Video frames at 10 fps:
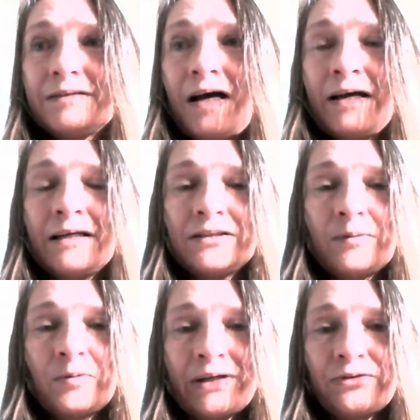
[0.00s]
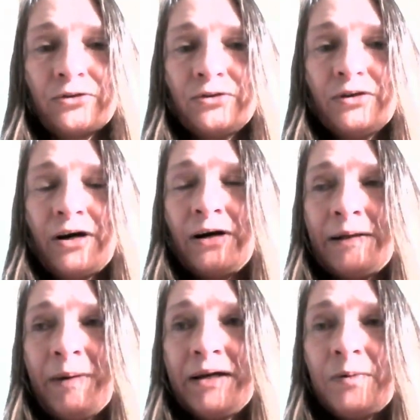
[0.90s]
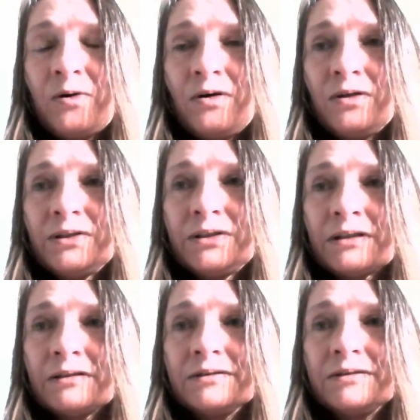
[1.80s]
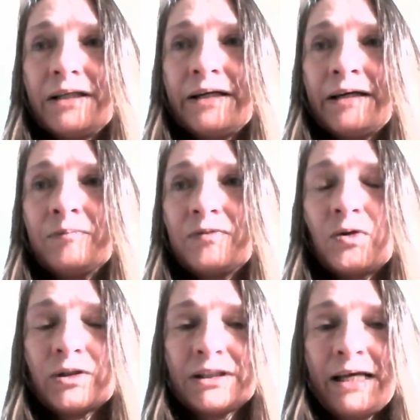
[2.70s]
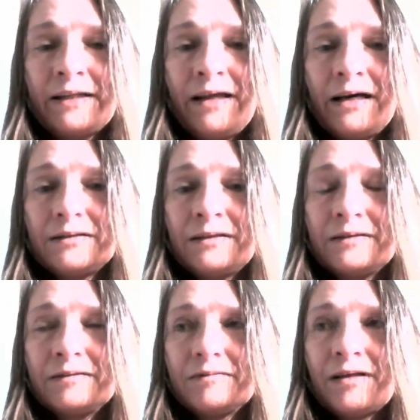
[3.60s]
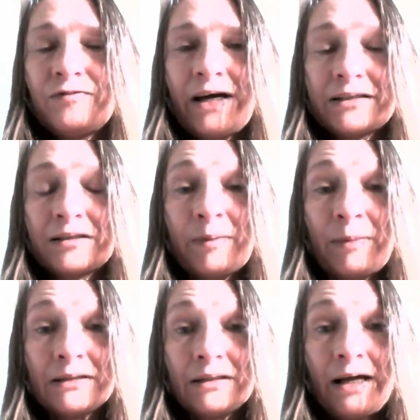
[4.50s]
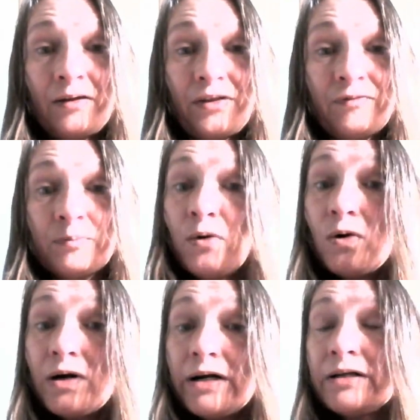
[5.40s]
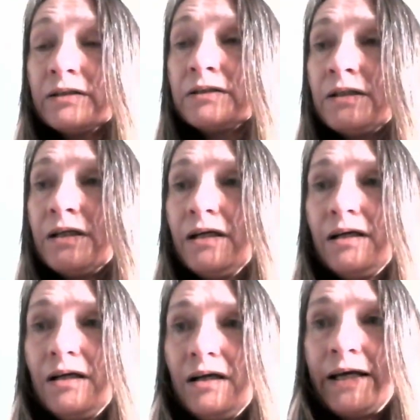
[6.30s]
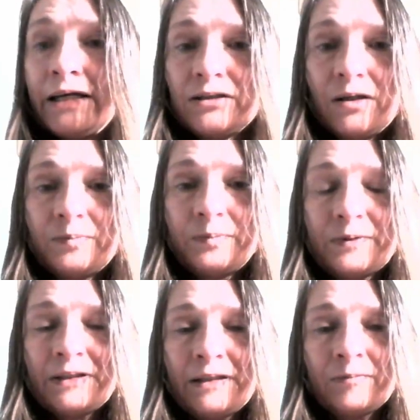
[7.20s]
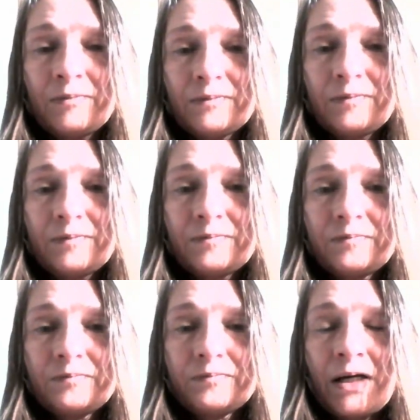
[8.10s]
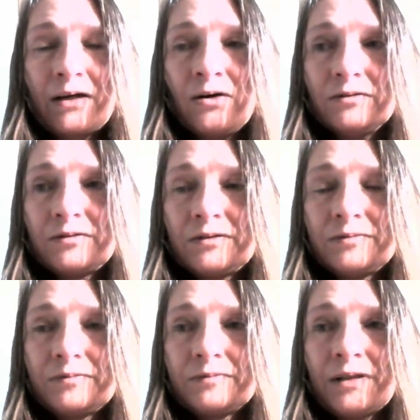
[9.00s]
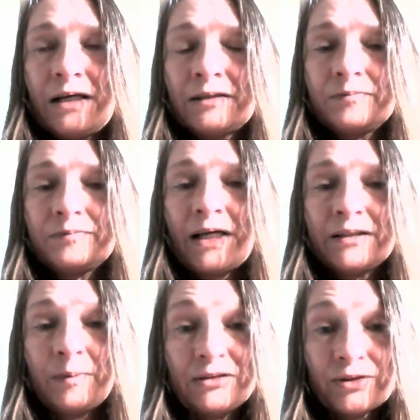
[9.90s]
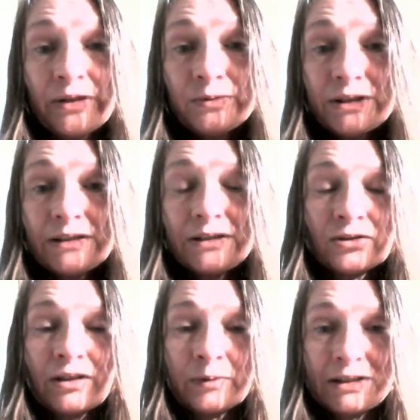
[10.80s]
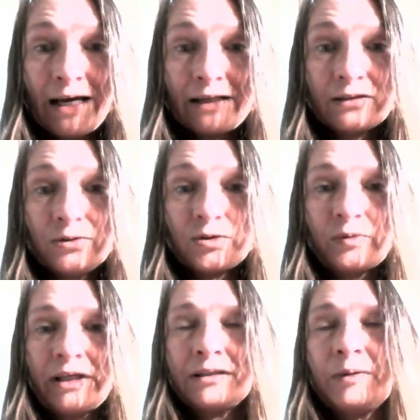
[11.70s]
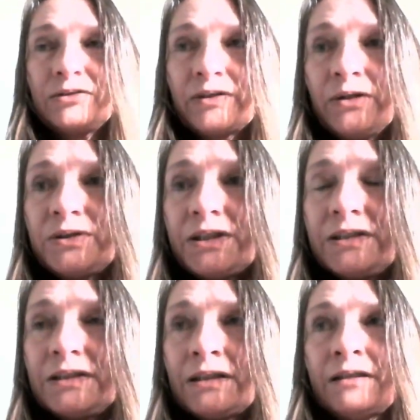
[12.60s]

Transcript: ended up going through early menopause, and of course then that affected my mental health even more, and I ended up, I got endometriosis, or I was diagnosed with endometriosis,